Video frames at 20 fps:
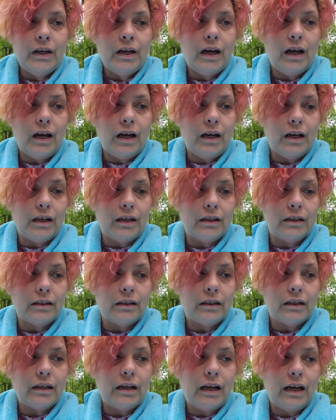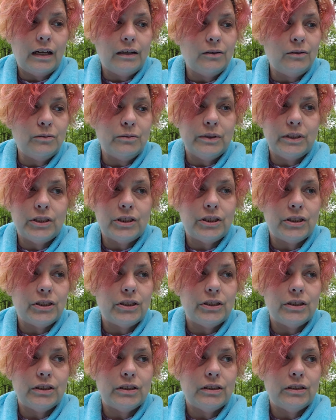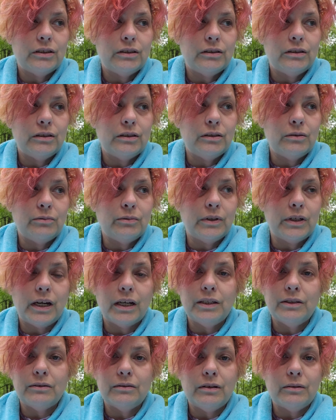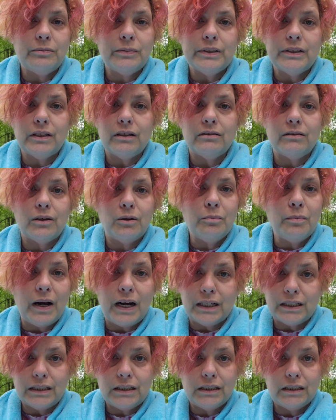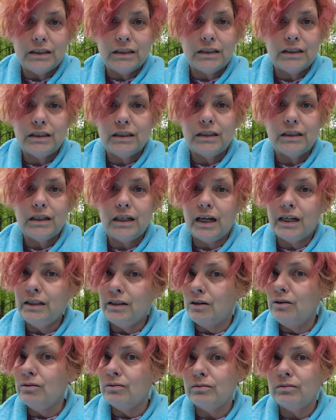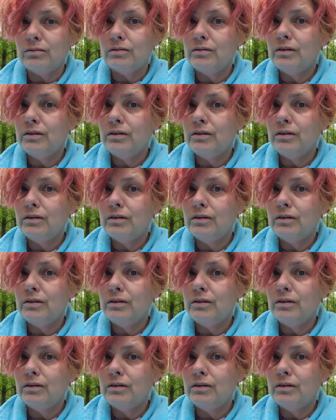I don't wish what I grew up with on nobody. I don't.